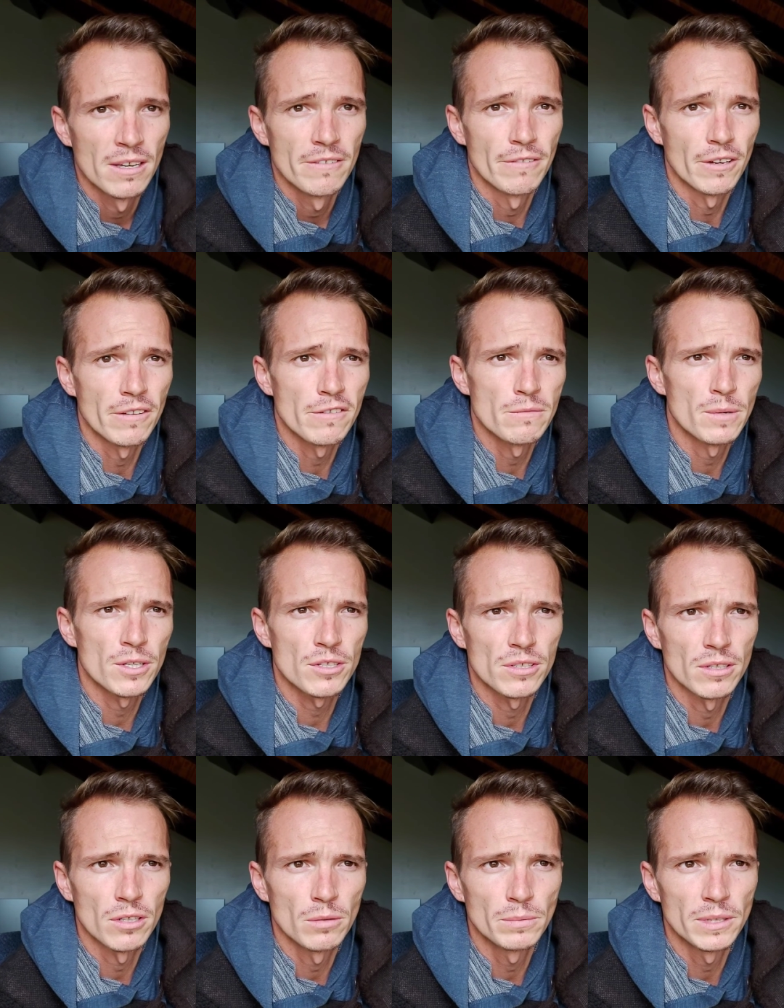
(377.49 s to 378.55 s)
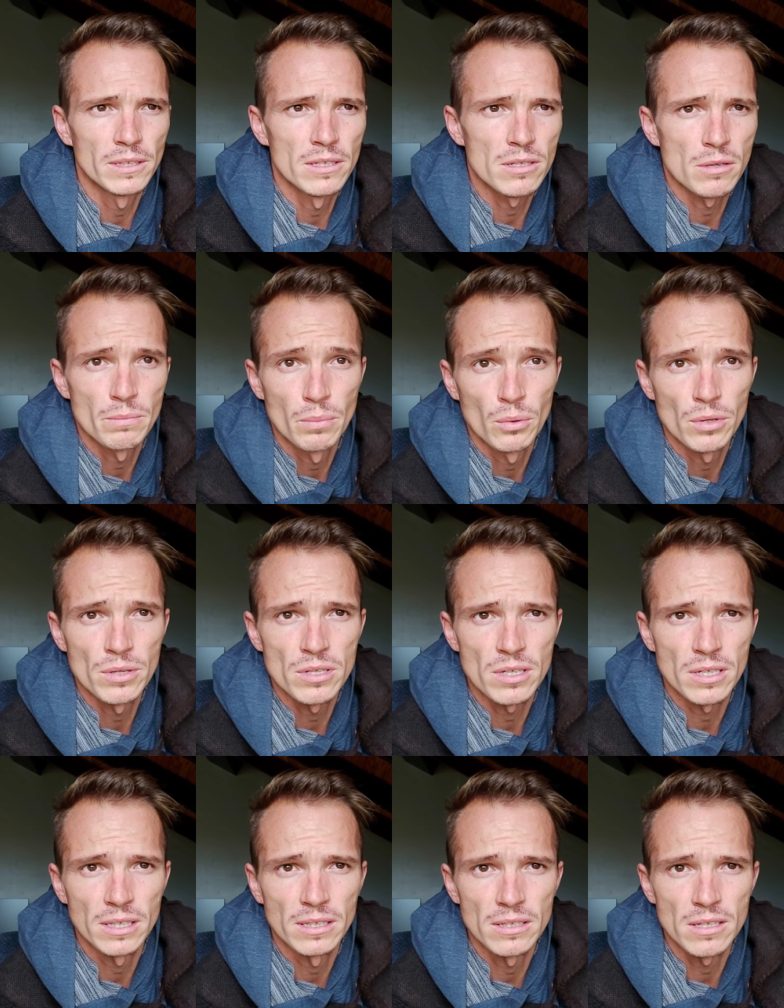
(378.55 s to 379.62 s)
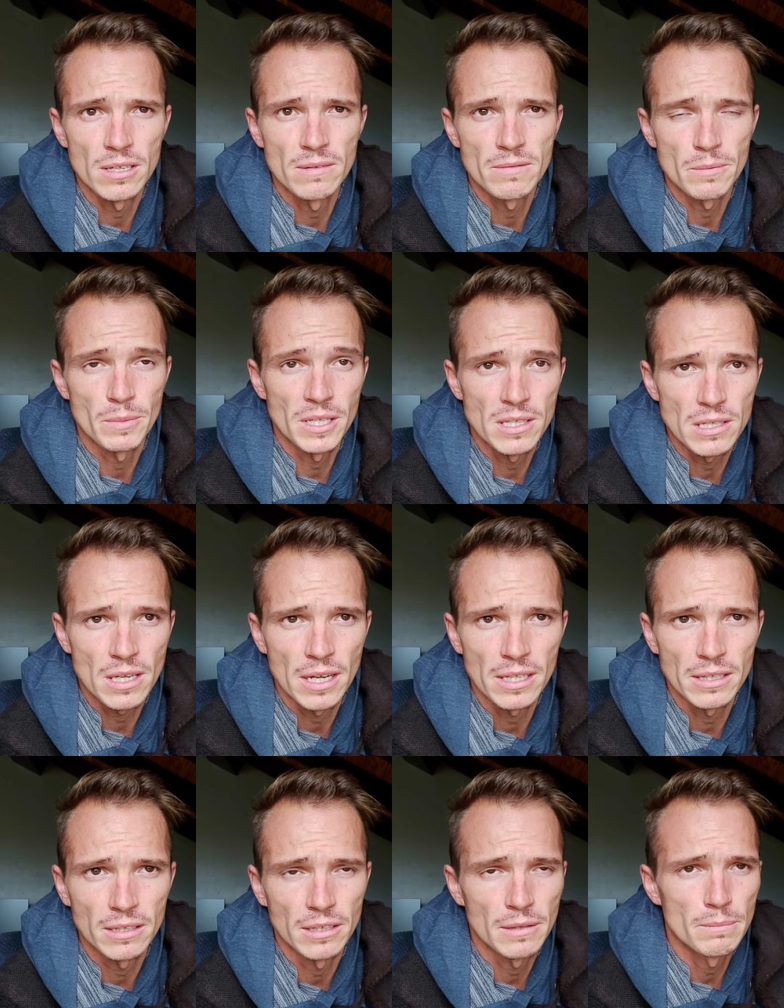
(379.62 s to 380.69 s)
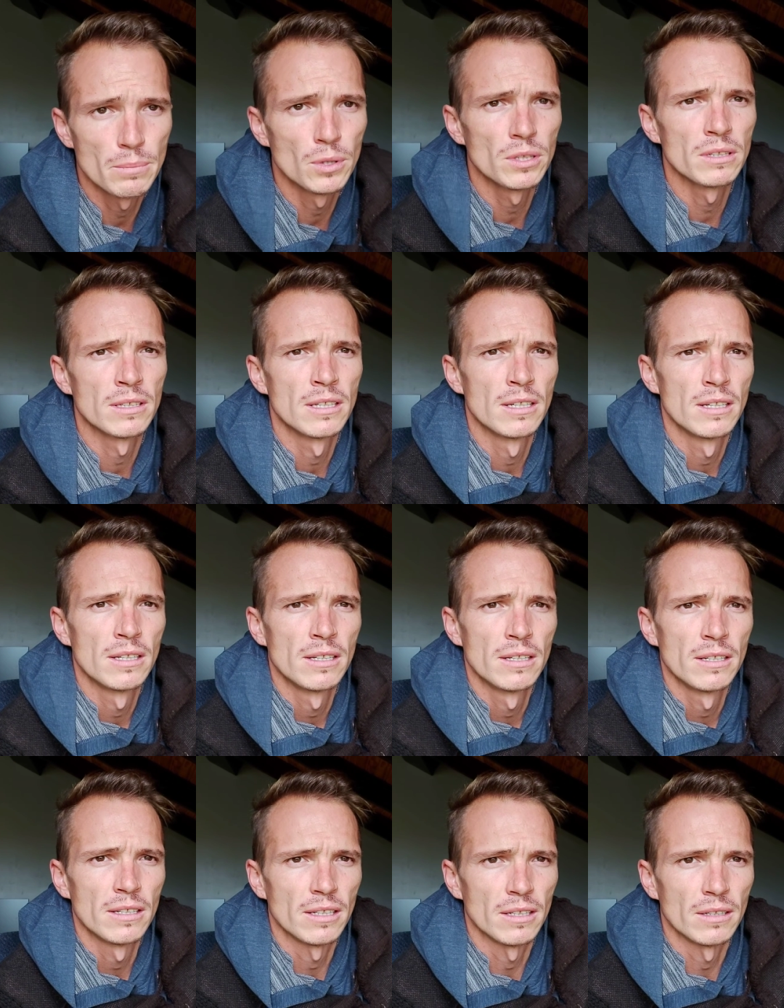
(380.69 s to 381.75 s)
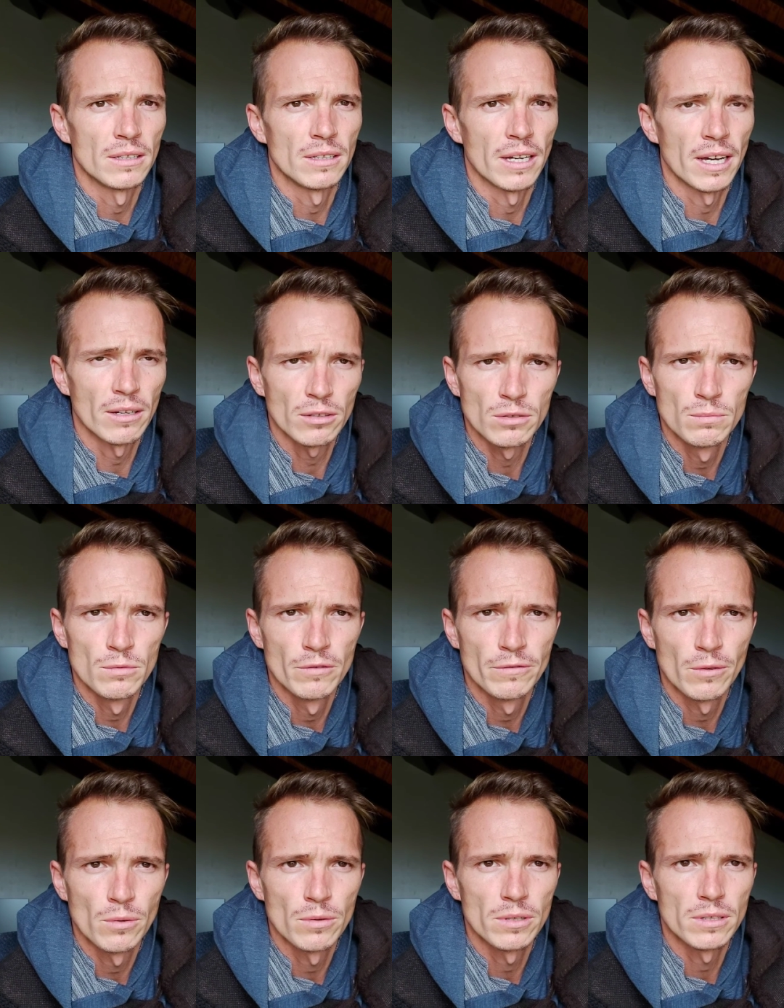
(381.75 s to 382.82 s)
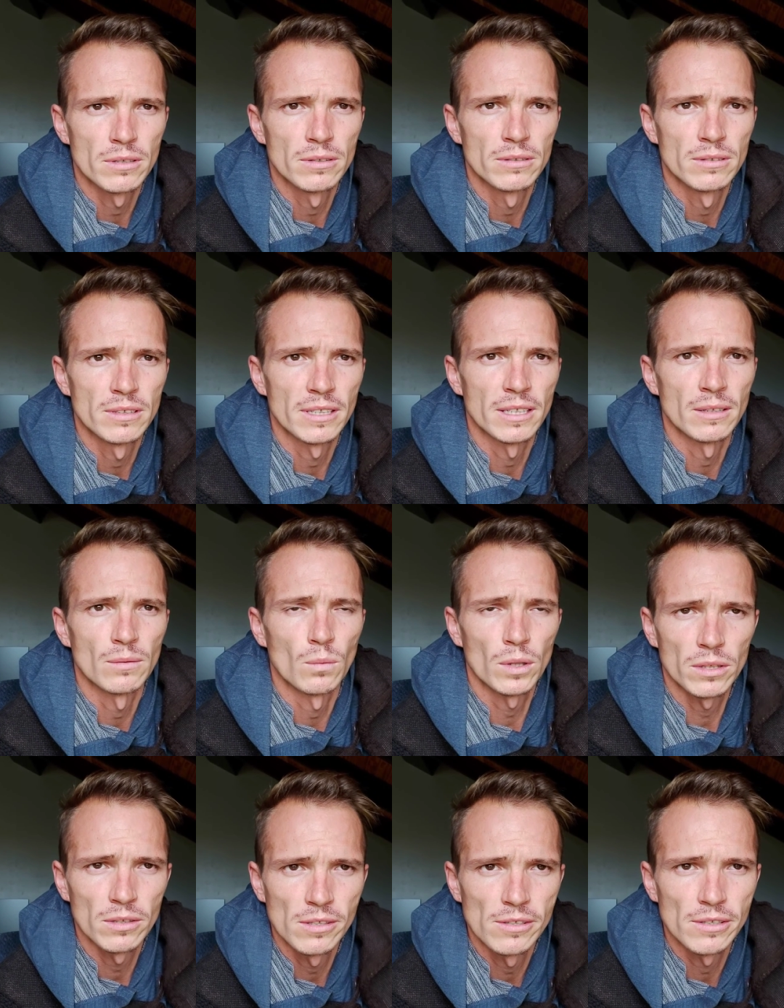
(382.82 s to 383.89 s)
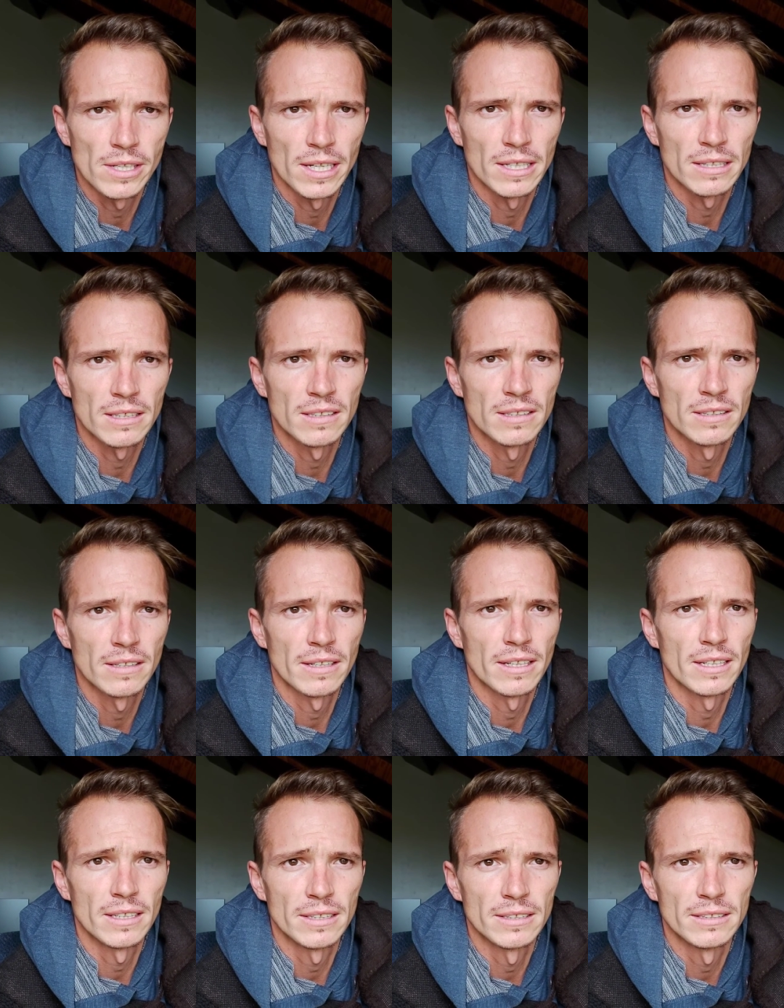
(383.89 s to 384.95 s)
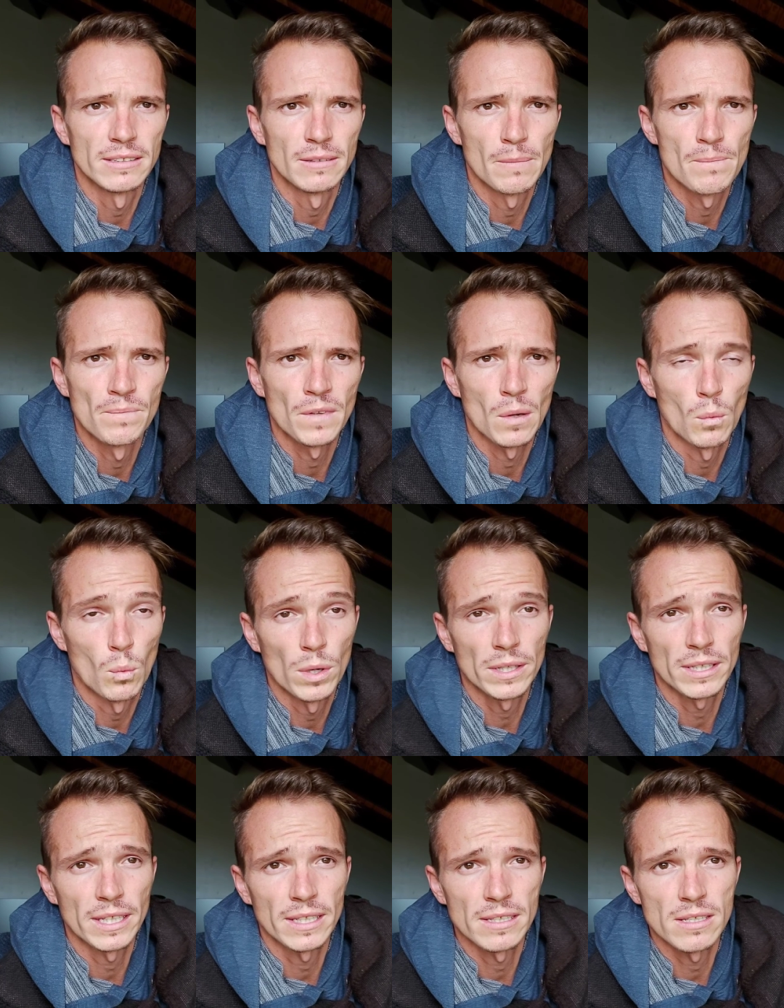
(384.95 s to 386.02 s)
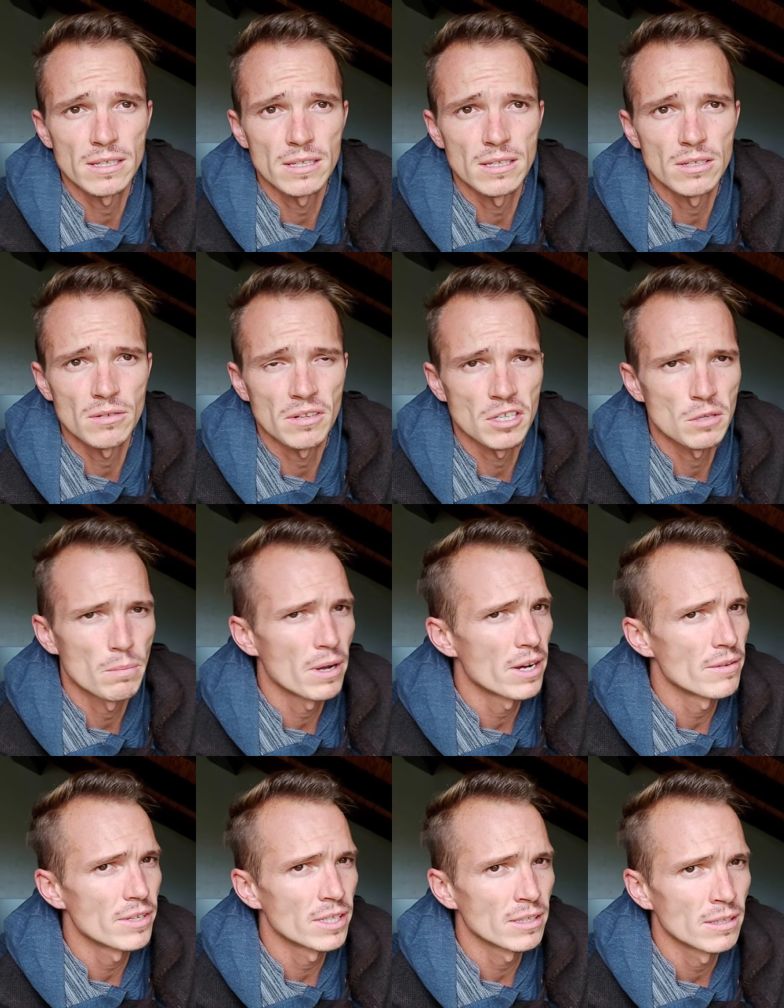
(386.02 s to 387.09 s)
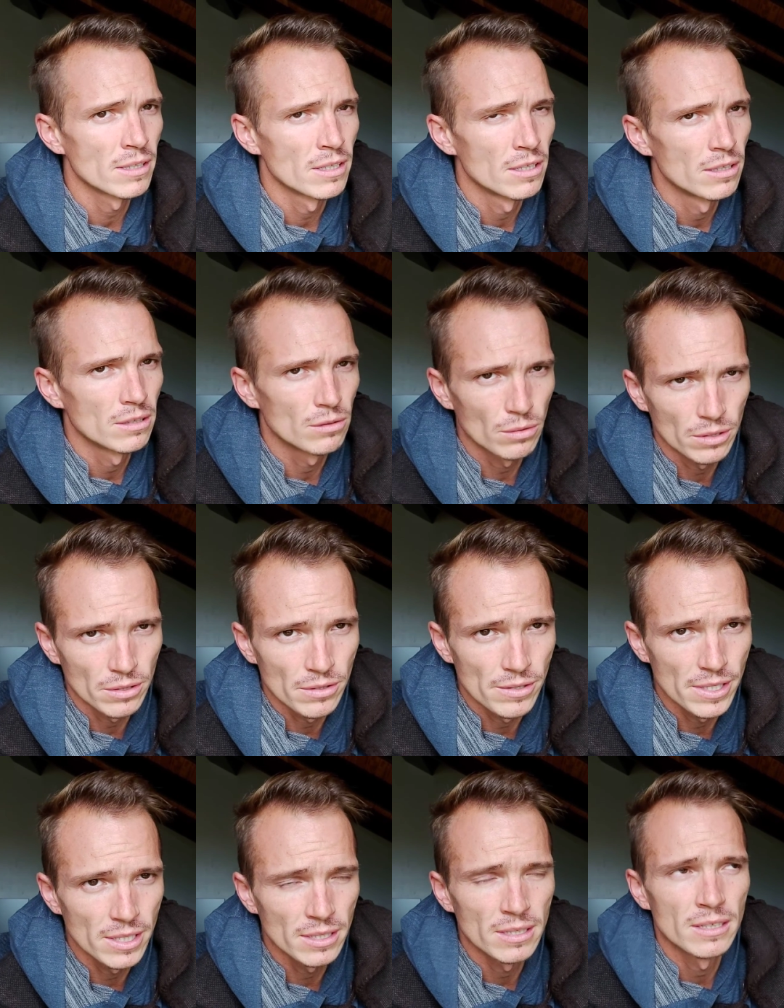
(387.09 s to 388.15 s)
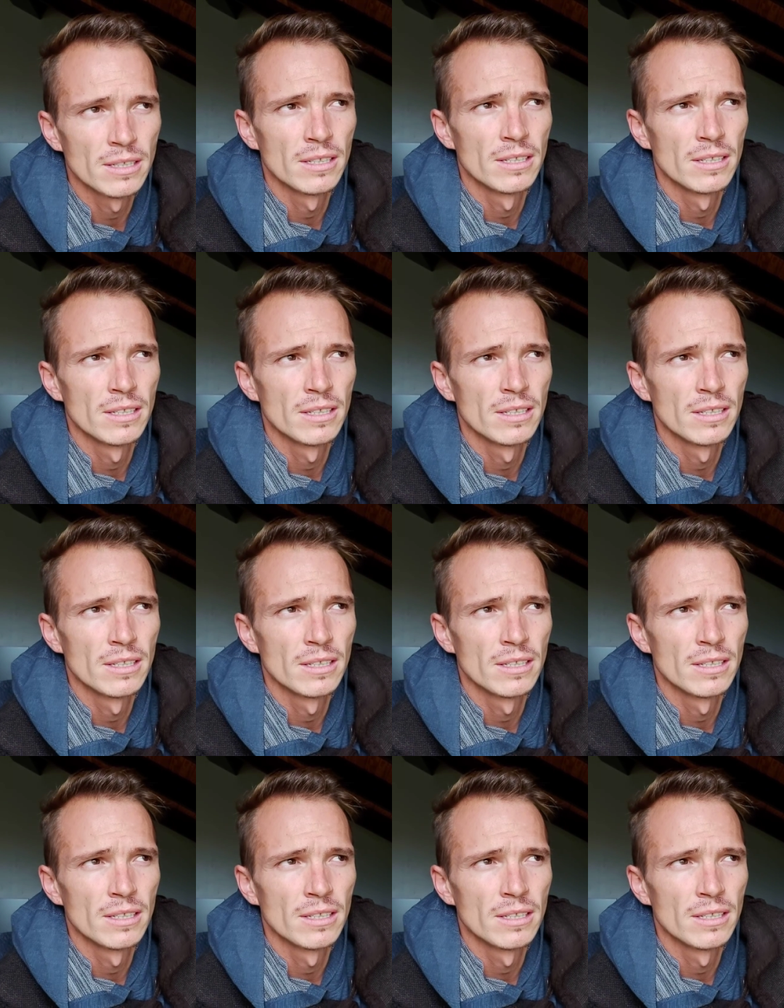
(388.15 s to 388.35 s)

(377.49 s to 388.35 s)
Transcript: Thank you very much, and I hope that this supports and this gives some insight and input in how to move forward and what to look at and what I can see is transpiring to a degree